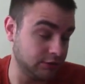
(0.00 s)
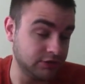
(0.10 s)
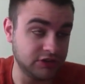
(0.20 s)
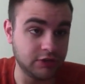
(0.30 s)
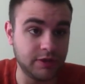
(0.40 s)

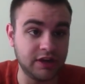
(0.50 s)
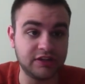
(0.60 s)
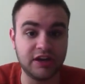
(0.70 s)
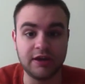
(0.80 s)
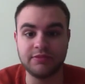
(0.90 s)
so many
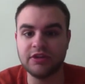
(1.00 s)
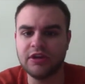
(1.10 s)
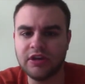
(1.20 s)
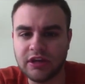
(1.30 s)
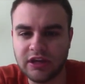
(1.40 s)
times,
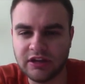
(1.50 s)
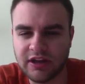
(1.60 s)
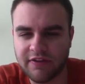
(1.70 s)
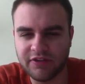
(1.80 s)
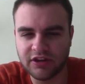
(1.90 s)
he
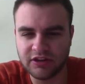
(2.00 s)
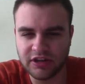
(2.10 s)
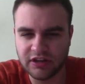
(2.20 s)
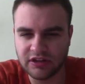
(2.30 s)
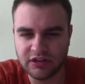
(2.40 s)

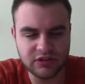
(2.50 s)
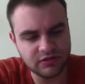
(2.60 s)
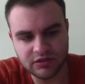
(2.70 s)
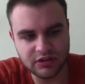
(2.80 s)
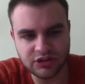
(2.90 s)
definitely
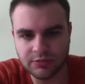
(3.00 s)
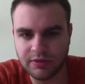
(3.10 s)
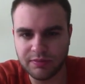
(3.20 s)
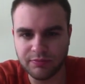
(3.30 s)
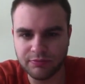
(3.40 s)
should
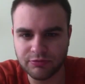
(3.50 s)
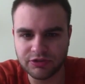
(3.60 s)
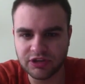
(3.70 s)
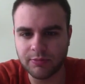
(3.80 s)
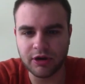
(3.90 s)
be
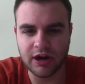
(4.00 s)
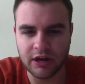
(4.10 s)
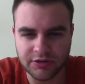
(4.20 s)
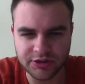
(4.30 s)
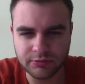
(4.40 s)
somewhere
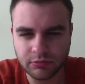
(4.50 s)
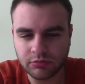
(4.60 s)
else.